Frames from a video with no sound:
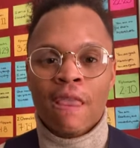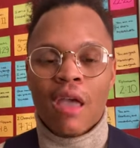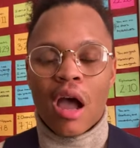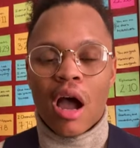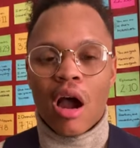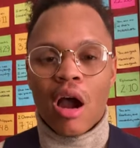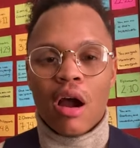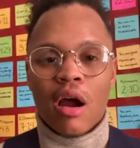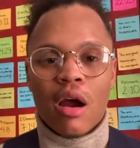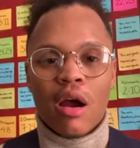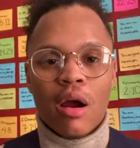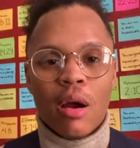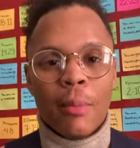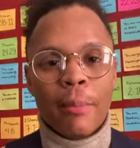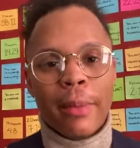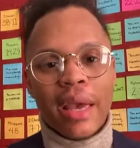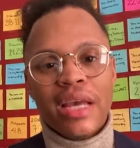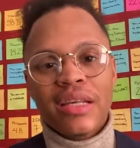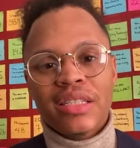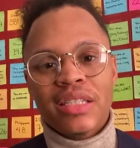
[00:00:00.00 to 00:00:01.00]
Our
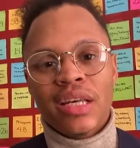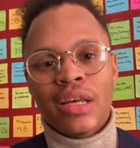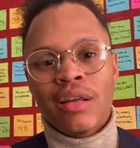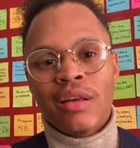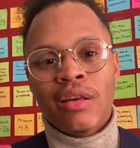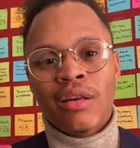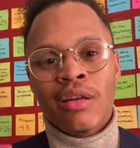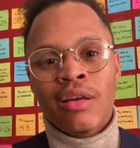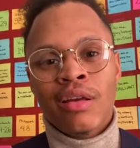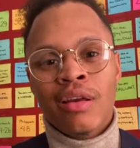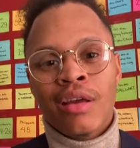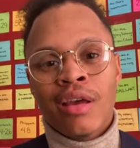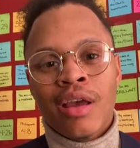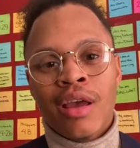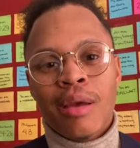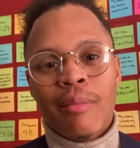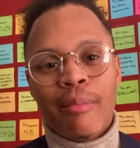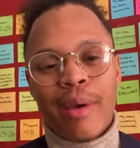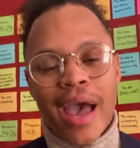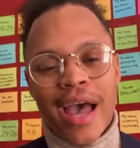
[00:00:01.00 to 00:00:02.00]
amazing
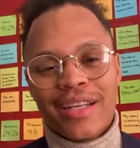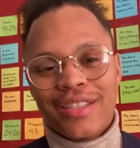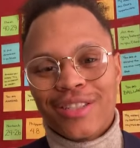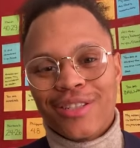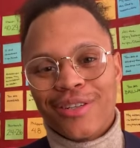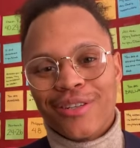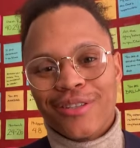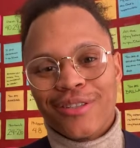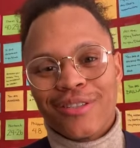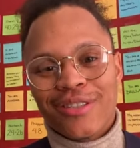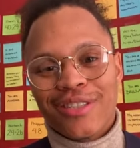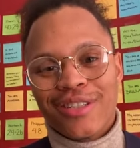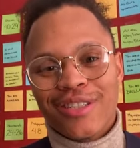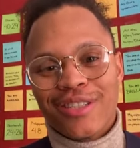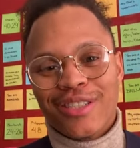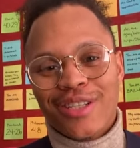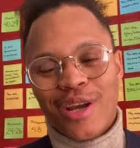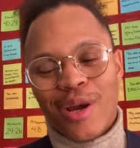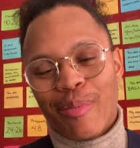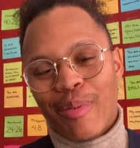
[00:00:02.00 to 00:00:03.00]
pastors,
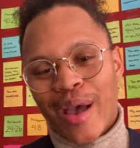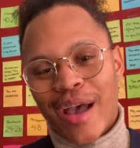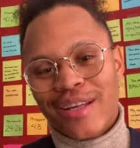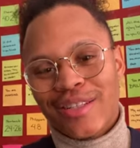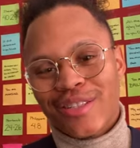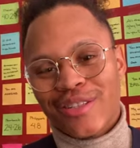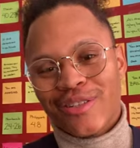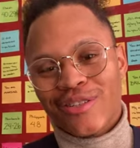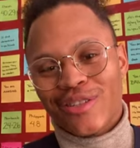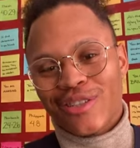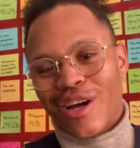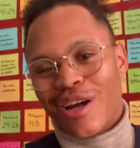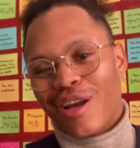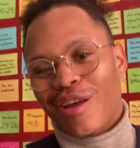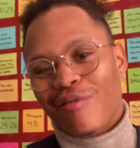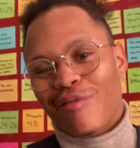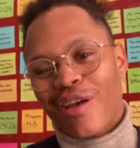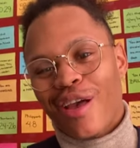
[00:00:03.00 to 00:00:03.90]
senior pastor John F.